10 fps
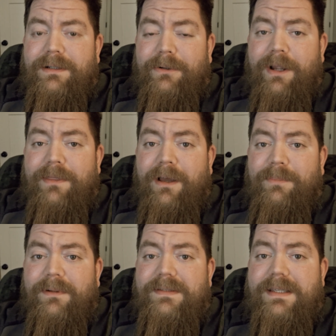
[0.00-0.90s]
great
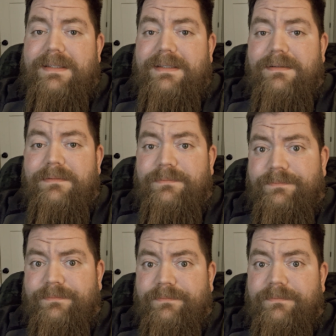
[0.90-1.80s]
thought process.
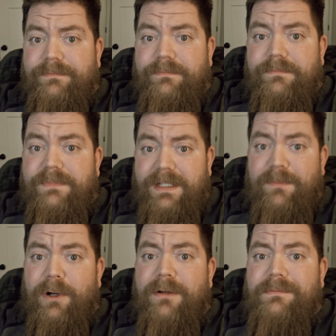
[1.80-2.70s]
See you
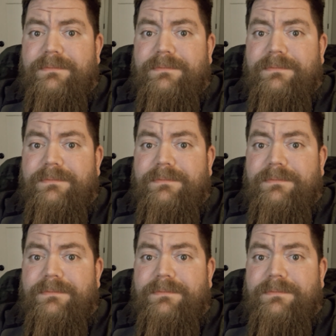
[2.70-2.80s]
tomorrow.